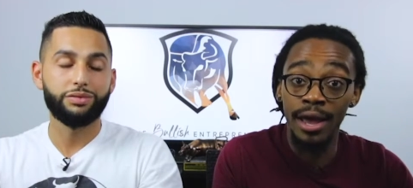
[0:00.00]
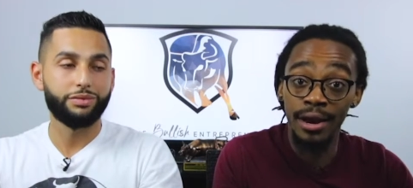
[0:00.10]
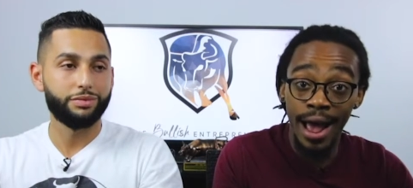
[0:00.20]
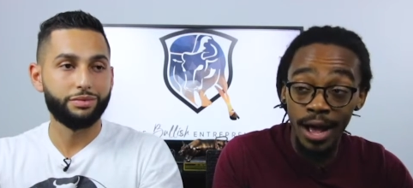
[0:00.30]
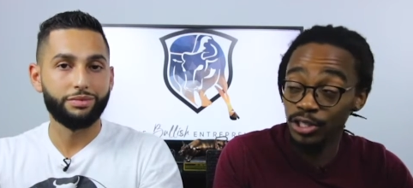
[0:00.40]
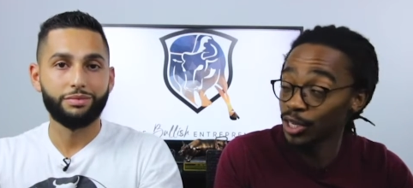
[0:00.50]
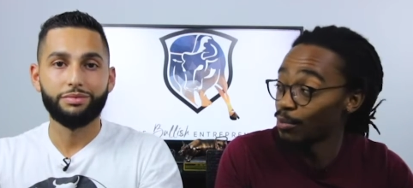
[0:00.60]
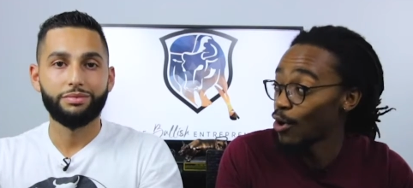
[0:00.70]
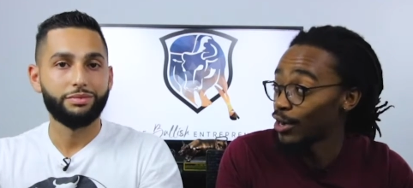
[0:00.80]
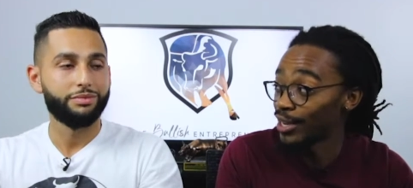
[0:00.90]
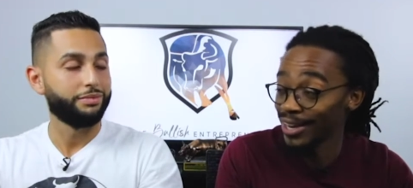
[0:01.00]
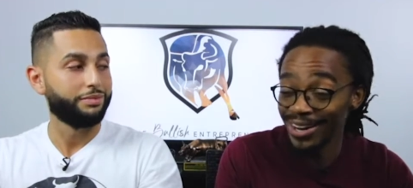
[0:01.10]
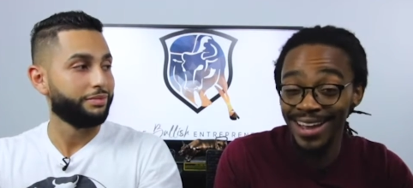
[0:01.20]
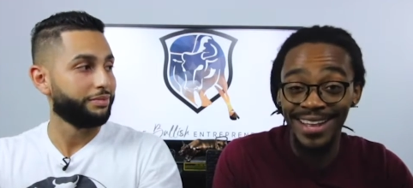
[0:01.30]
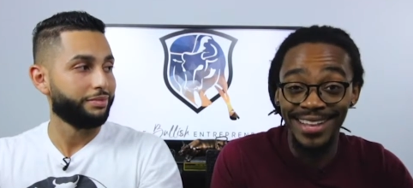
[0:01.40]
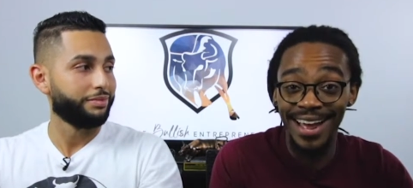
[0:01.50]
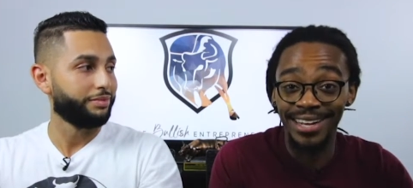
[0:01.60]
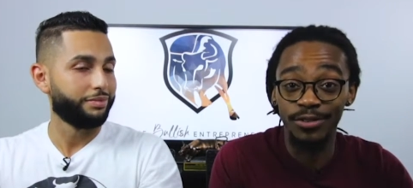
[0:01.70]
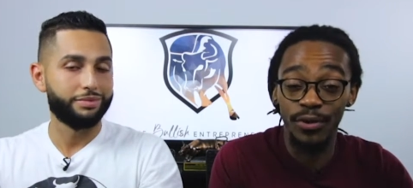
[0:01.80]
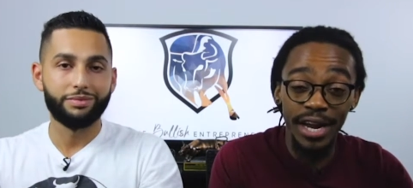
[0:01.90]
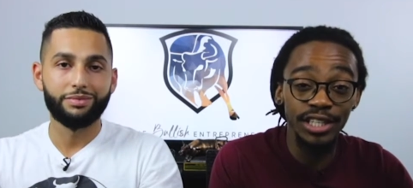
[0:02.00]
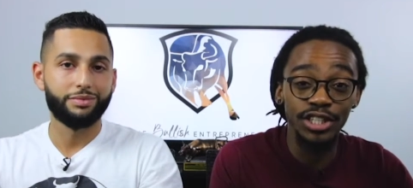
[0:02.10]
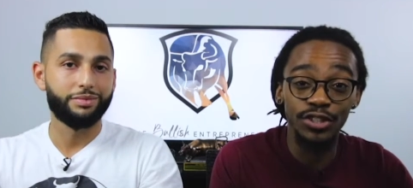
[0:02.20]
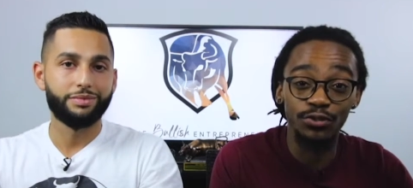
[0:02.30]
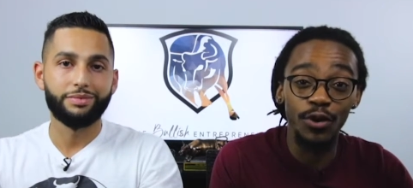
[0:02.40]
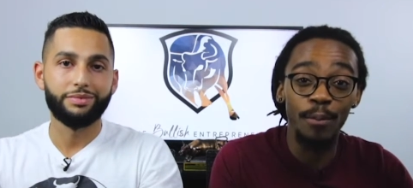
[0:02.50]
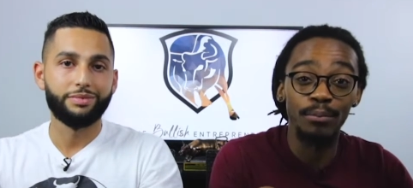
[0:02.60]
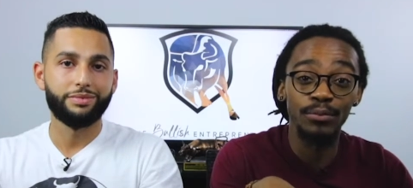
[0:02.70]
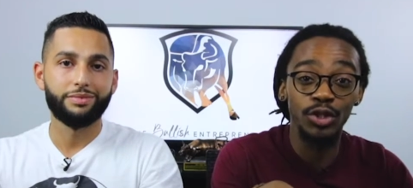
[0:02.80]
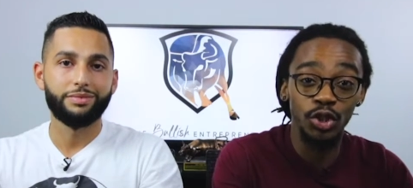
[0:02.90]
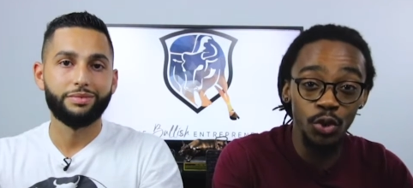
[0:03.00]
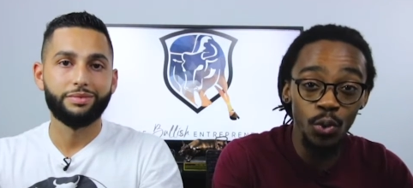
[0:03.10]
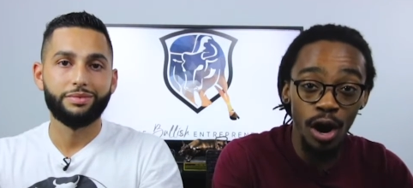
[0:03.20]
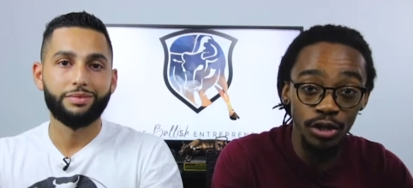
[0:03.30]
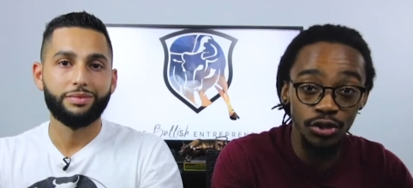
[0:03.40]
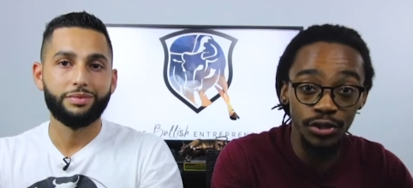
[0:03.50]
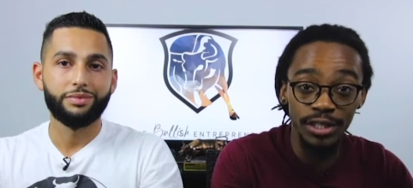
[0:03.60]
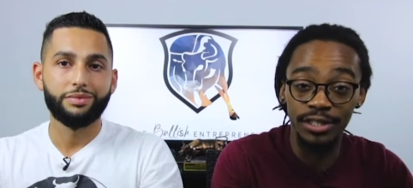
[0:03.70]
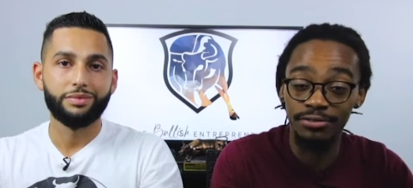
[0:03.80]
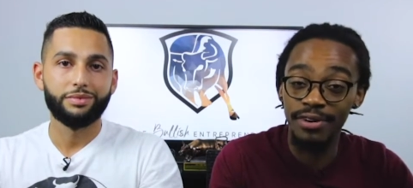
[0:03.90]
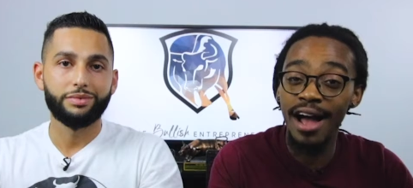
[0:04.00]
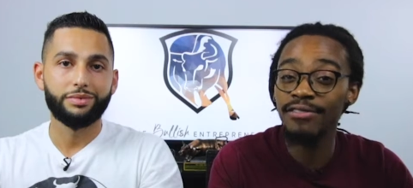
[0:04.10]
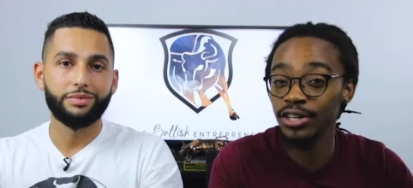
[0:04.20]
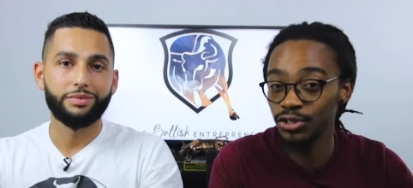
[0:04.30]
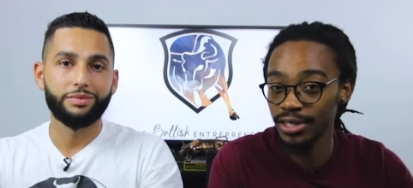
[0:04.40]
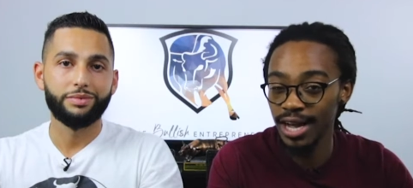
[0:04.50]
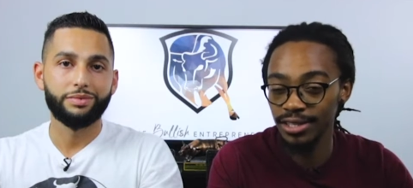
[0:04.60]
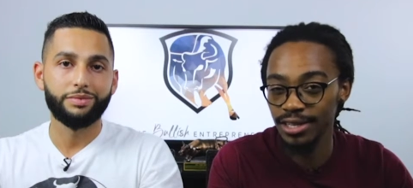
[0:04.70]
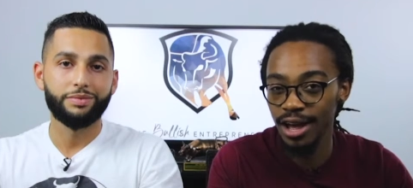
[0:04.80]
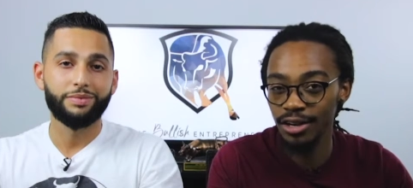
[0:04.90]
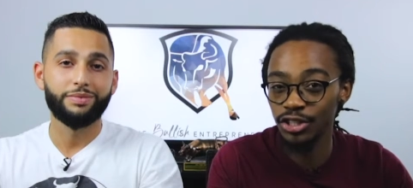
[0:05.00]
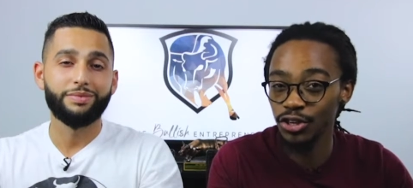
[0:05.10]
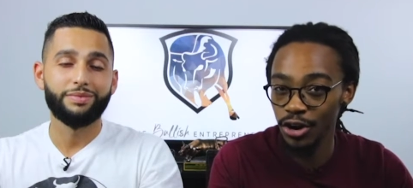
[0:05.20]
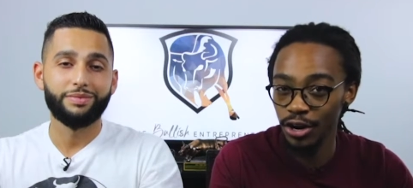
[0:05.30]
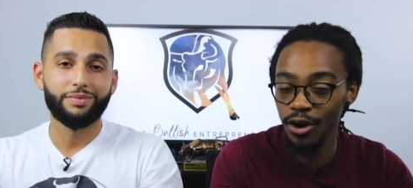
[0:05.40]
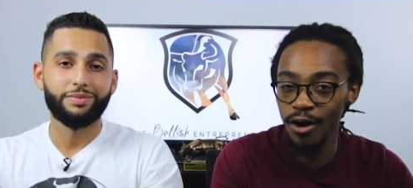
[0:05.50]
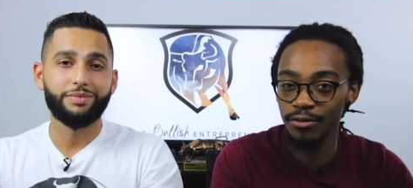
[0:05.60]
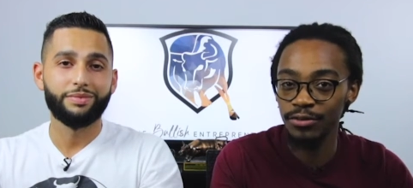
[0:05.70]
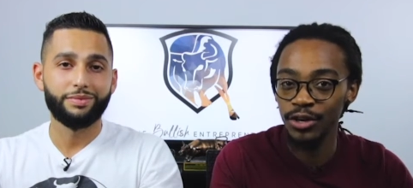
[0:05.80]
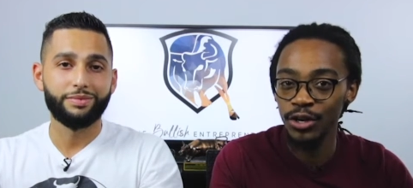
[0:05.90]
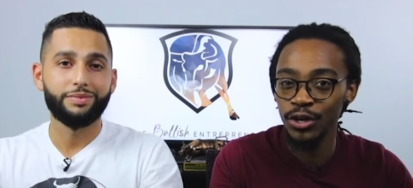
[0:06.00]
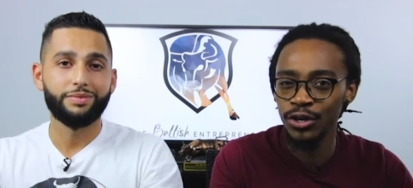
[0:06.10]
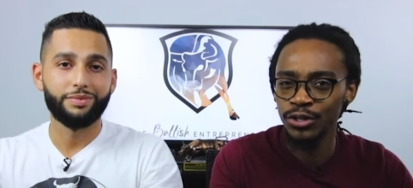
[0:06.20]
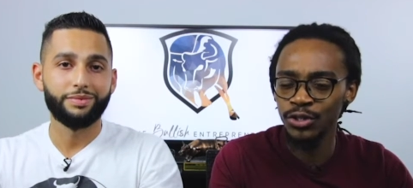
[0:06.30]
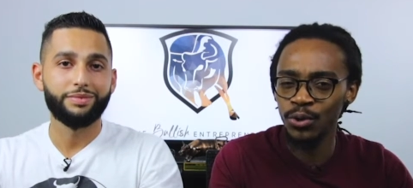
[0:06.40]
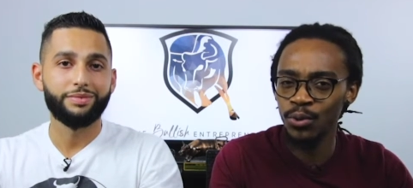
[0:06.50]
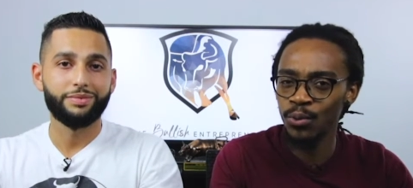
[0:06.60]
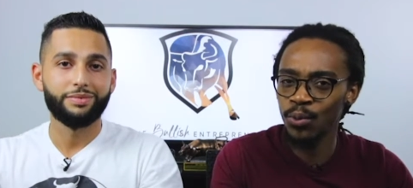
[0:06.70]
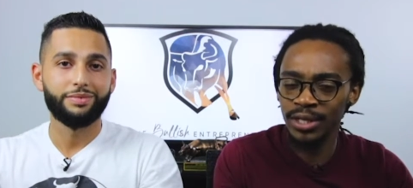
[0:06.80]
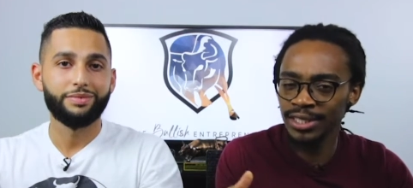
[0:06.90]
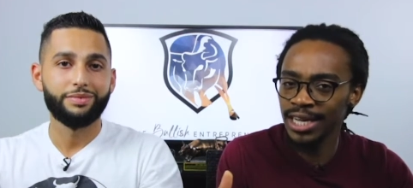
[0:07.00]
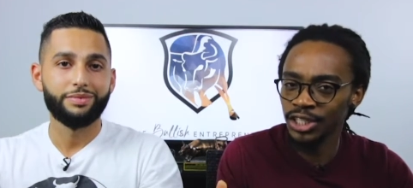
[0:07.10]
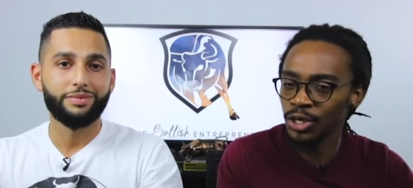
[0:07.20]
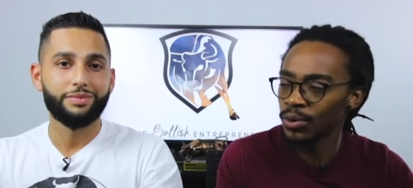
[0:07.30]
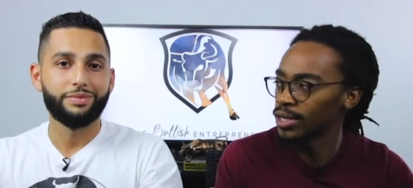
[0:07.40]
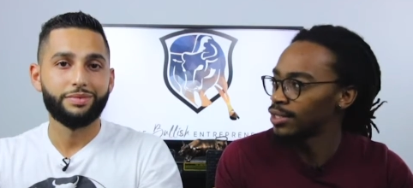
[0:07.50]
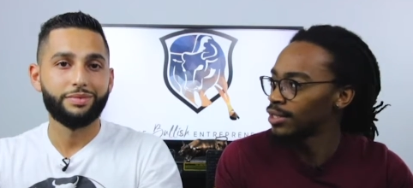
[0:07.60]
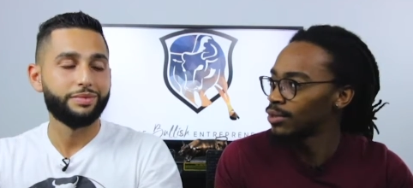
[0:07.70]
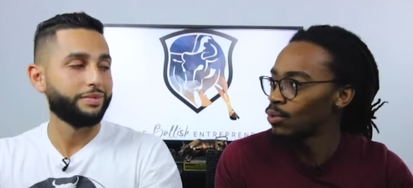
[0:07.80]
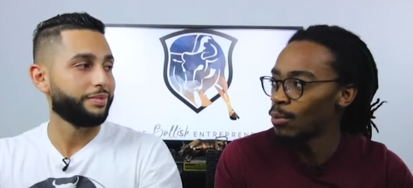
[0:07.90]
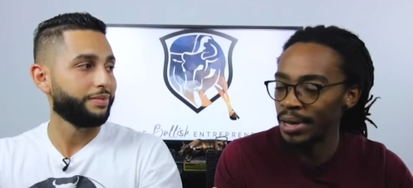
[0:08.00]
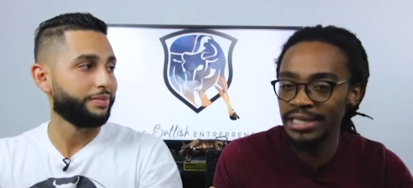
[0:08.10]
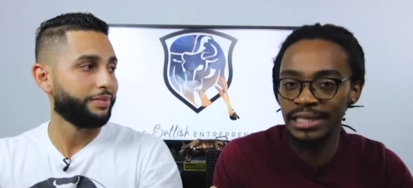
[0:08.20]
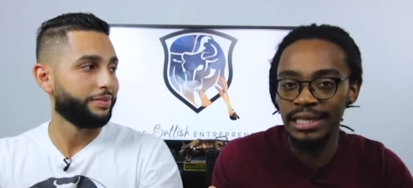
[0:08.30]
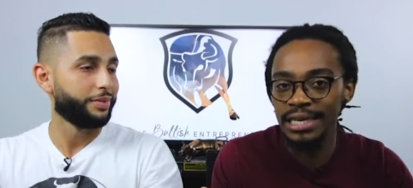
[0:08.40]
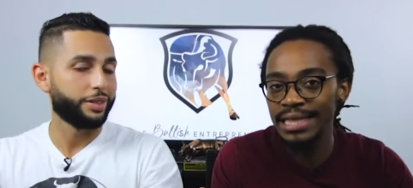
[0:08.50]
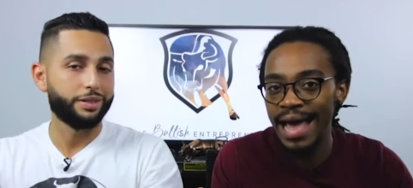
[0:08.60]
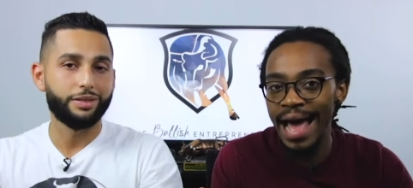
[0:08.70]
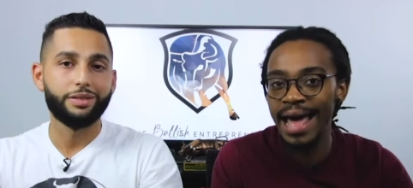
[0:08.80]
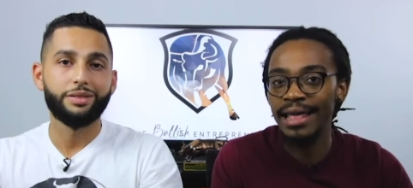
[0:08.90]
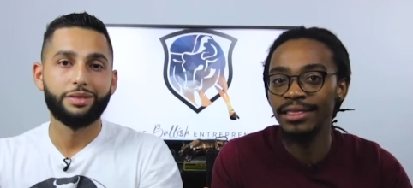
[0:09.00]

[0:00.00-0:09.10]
Speaker 1: in a housing market that ranges from $200 to $500,000 starting off. So, what does that show us? Well, basically, that